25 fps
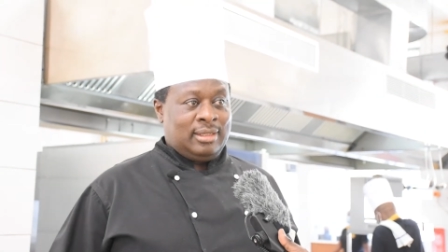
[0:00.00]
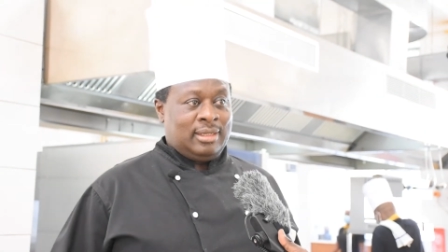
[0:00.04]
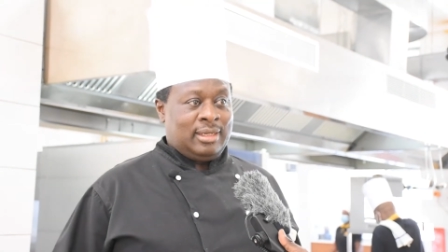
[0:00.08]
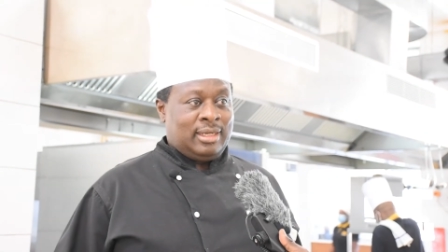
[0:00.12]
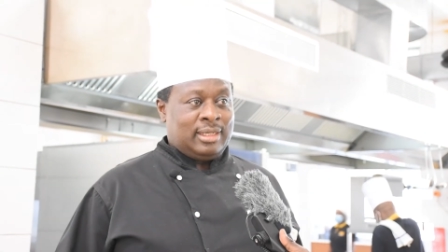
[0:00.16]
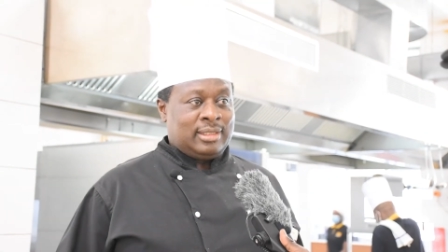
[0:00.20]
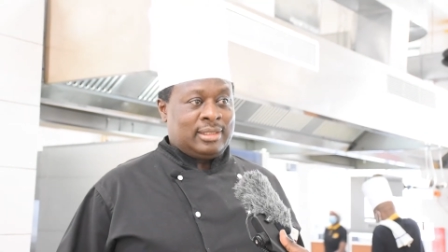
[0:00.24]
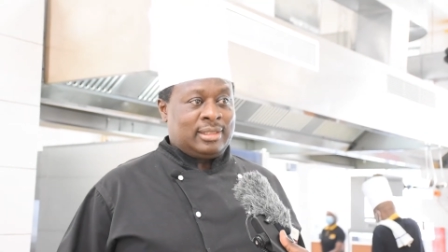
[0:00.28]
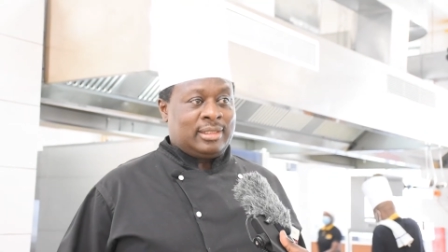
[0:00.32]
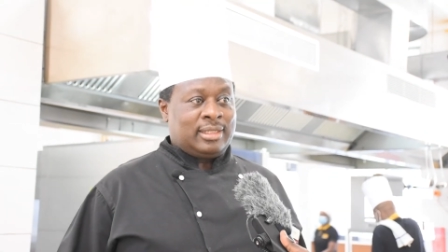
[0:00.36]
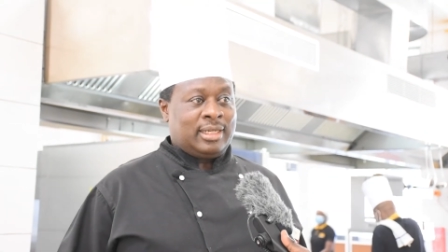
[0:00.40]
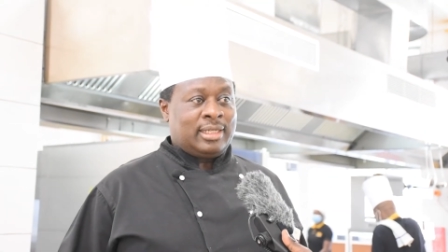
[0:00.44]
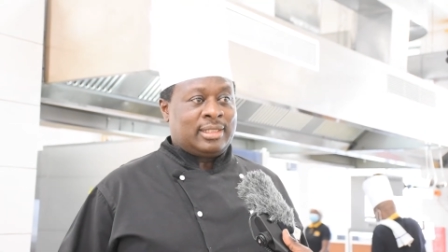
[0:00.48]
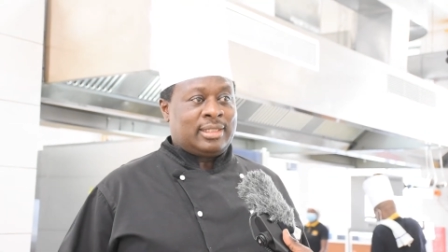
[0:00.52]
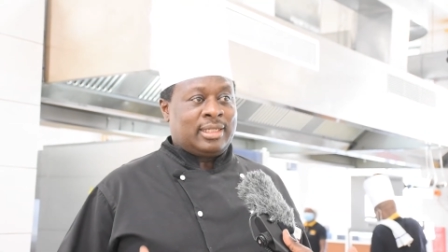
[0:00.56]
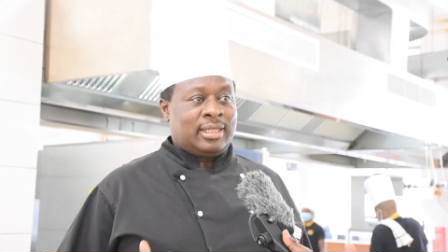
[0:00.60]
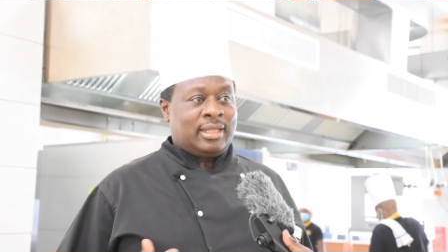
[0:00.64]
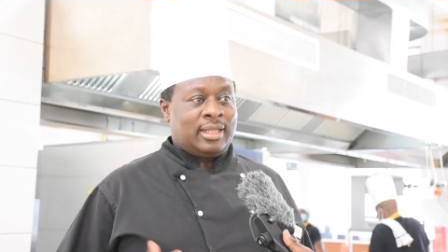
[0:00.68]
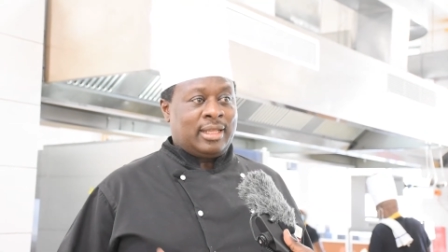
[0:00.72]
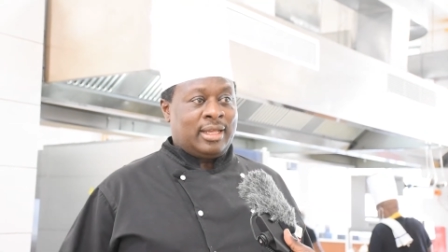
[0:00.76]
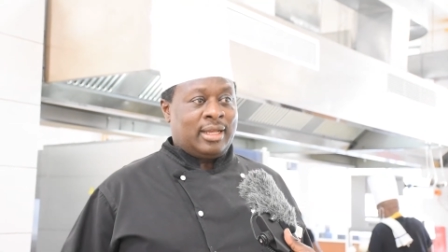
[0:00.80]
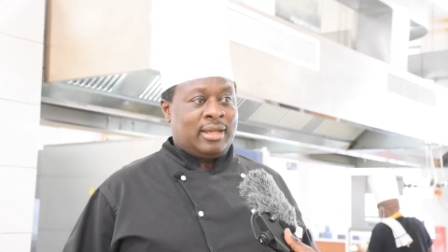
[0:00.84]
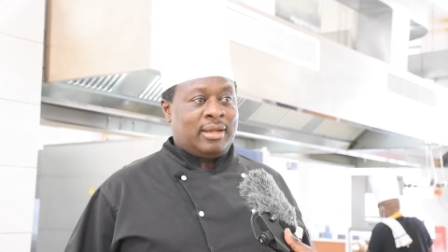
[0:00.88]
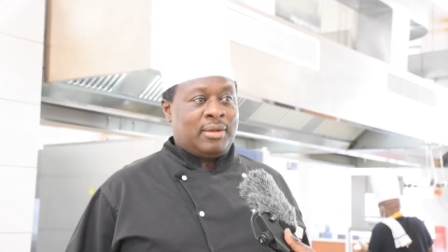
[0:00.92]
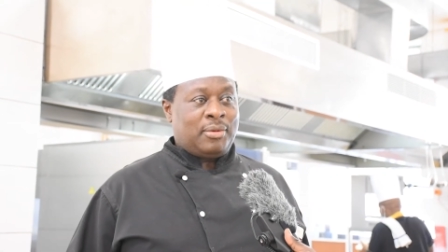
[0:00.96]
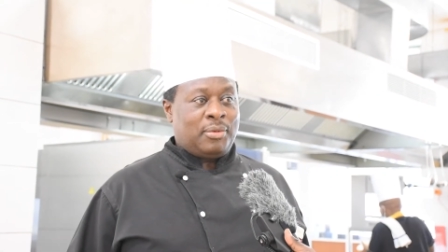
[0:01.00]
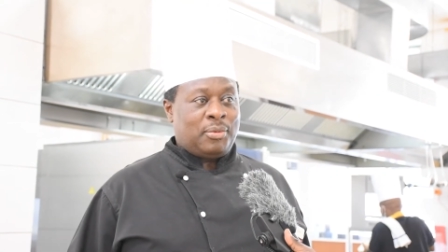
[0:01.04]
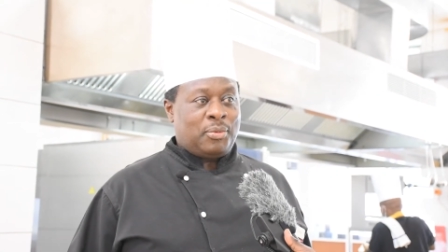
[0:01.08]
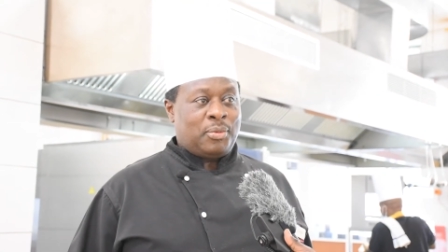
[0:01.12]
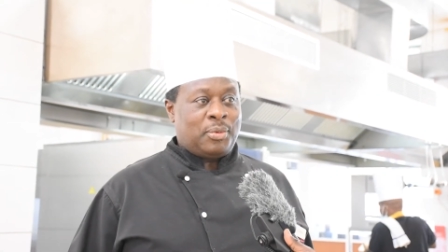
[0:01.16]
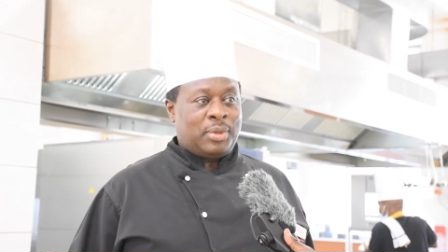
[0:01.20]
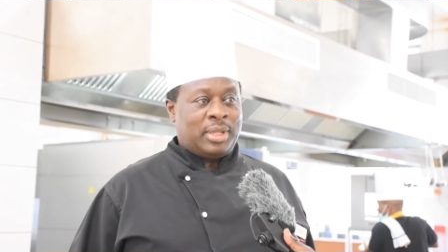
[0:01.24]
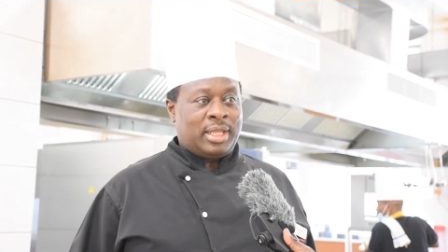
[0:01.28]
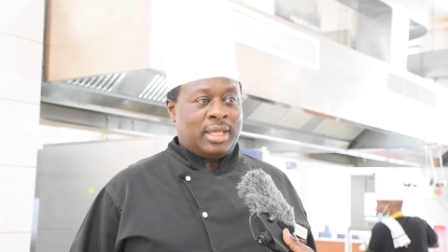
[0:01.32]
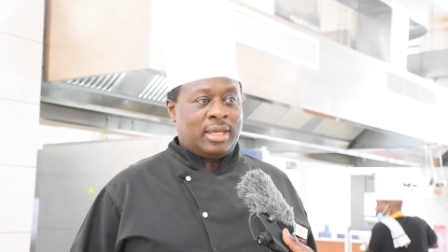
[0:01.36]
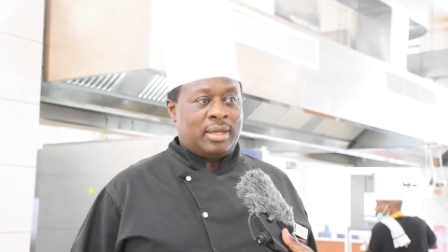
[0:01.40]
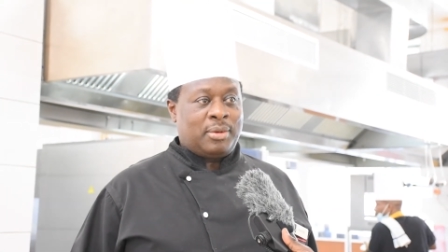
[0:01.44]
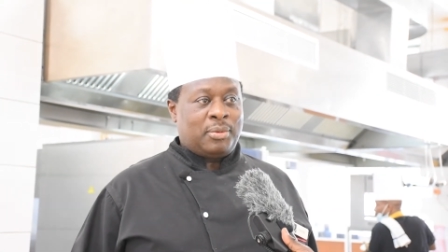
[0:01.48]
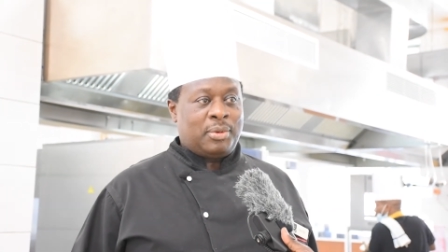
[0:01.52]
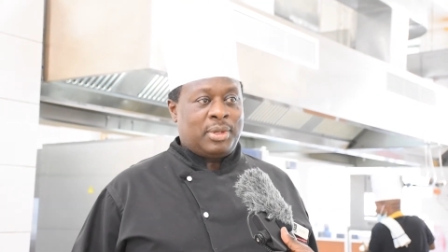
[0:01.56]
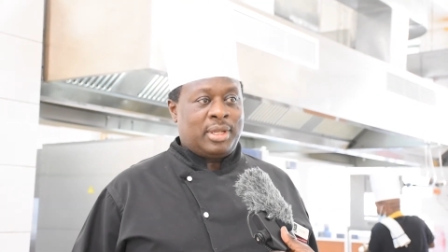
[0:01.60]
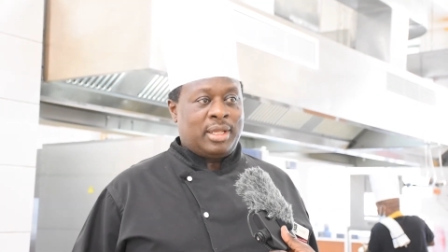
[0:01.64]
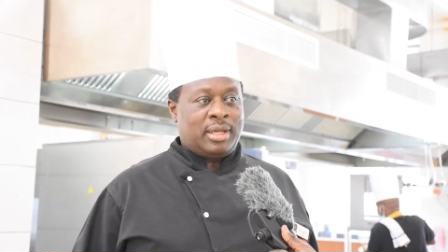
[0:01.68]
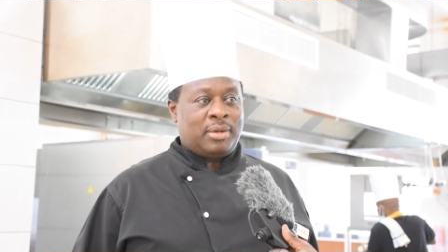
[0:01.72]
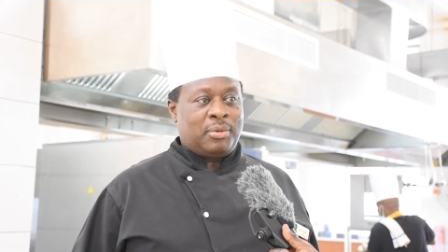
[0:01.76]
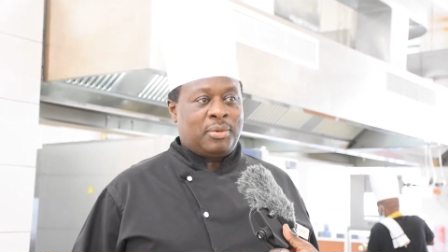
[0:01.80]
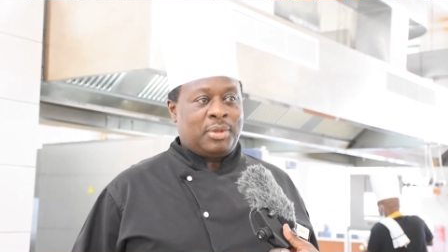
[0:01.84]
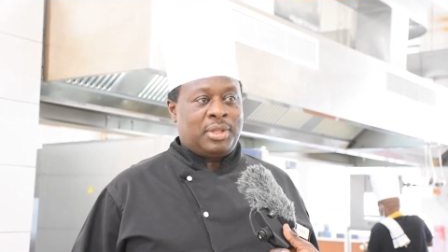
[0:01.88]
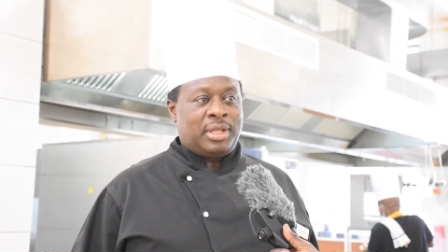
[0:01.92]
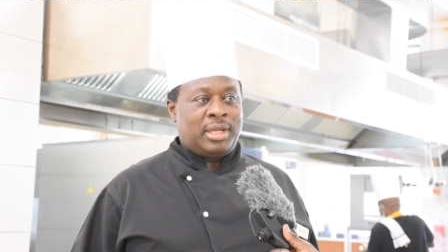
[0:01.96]
and getting there with the, with
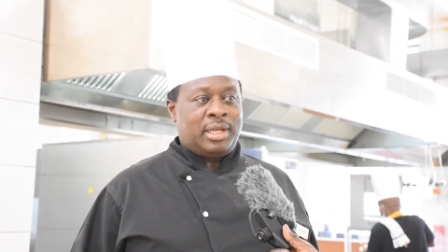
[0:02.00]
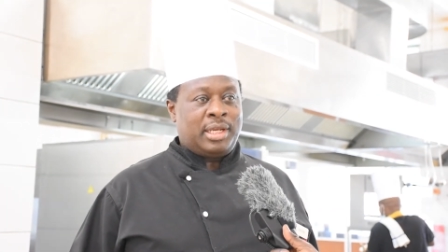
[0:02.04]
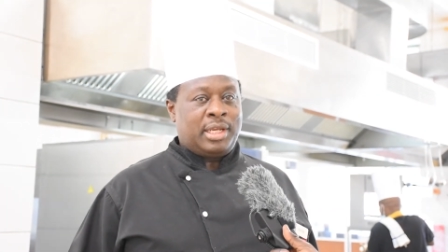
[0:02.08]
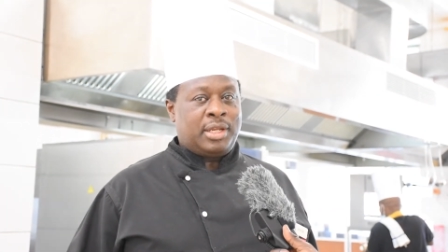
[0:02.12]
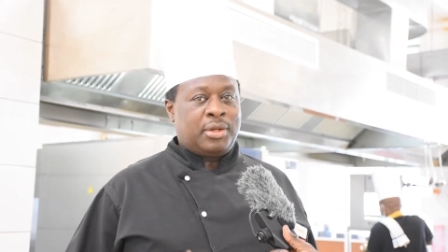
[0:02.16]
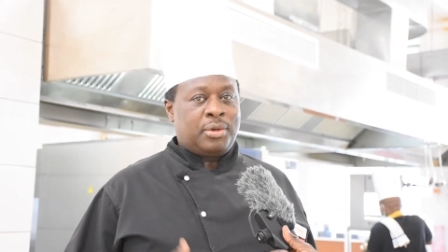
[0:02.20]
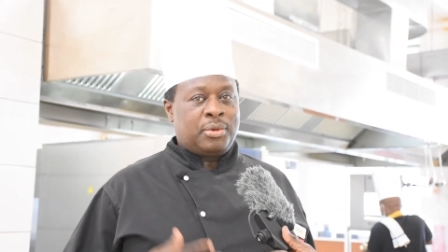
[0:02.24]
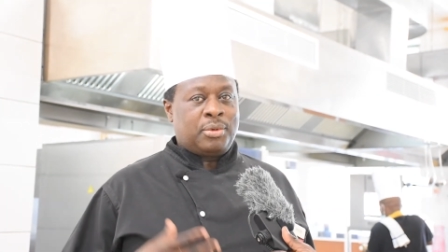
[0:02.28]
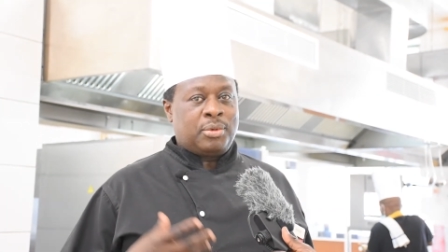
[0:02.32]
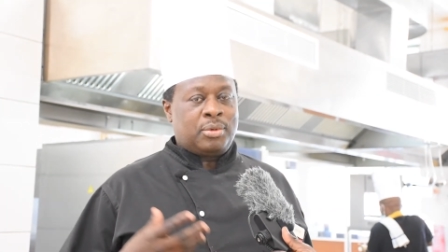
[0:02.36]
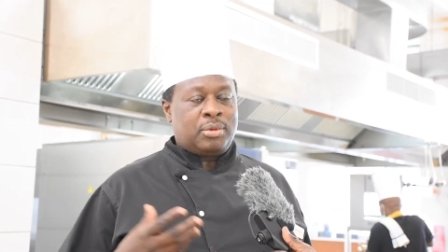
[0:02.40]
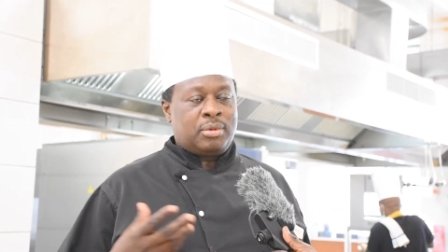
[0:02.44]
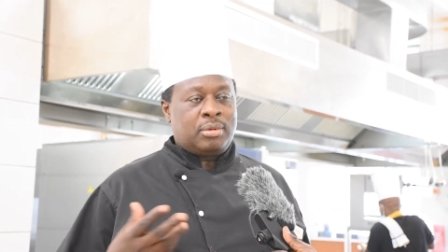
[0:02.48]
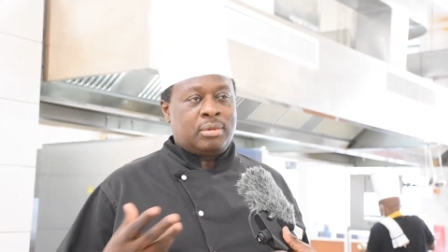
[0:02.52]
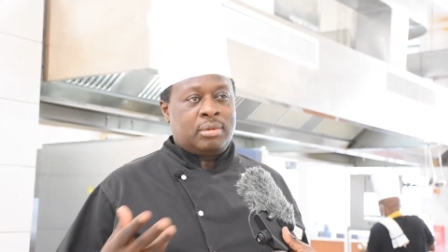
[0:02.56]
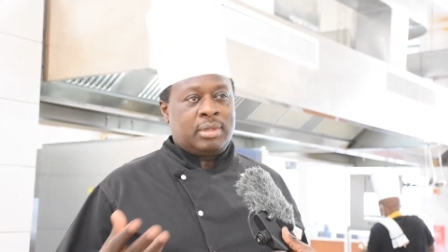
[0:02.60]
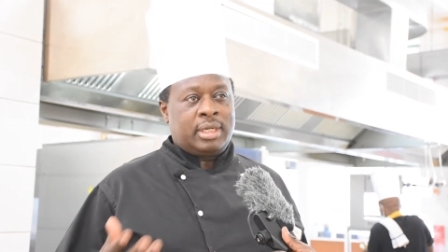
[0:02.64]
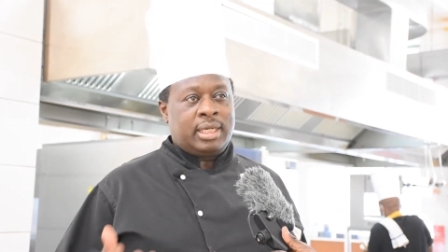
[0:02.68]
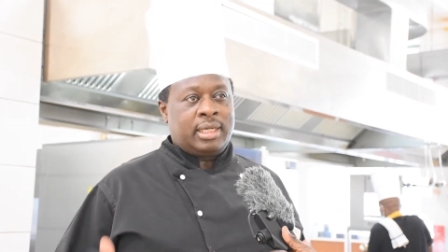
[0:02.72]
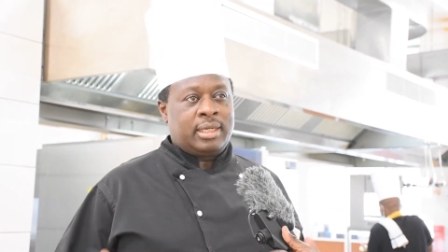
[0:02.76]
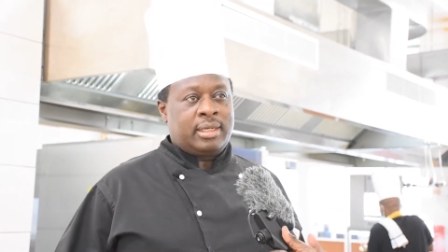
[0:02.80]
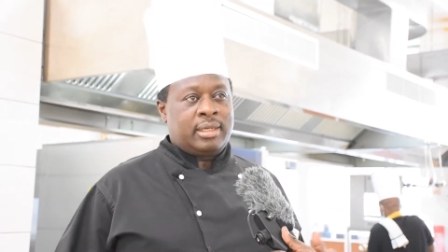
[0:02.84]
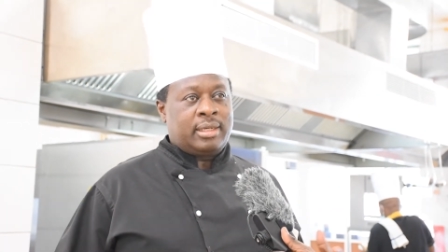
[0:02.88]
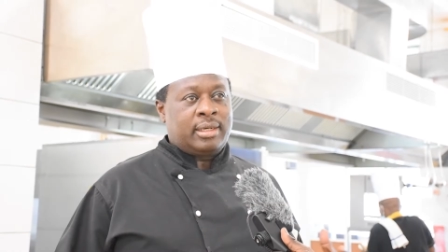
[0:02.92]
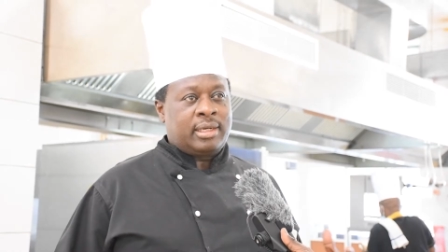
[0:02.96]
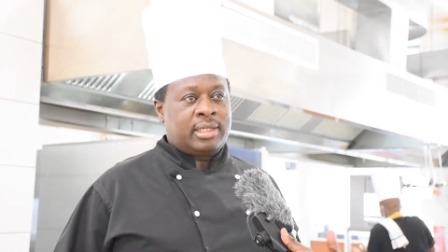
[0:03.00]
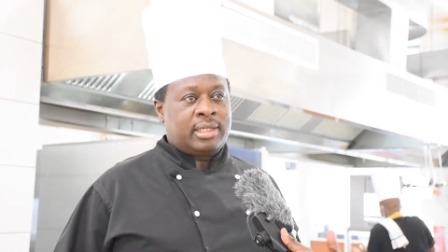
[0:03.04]
the, with the new uh,